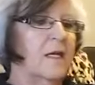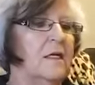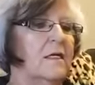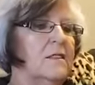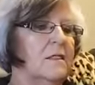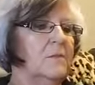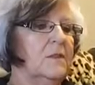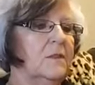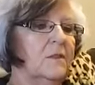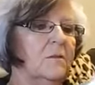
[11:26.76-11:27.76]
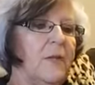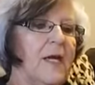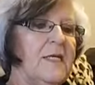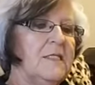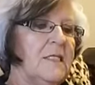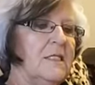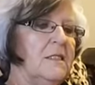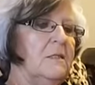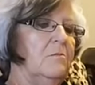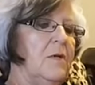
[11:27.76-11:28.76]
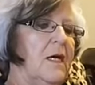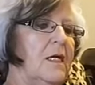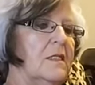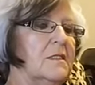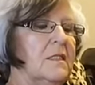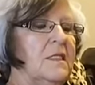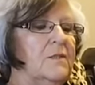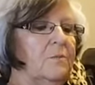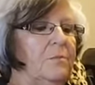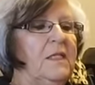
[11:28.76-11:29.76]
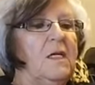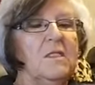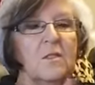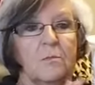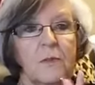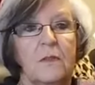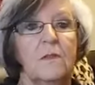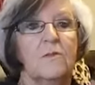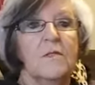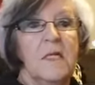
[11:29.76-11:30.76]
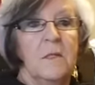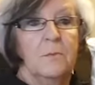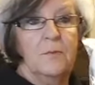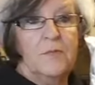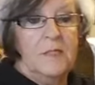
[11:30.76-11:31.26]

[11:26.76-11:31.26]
got some little plastic zip bags. These would be nice to put little samples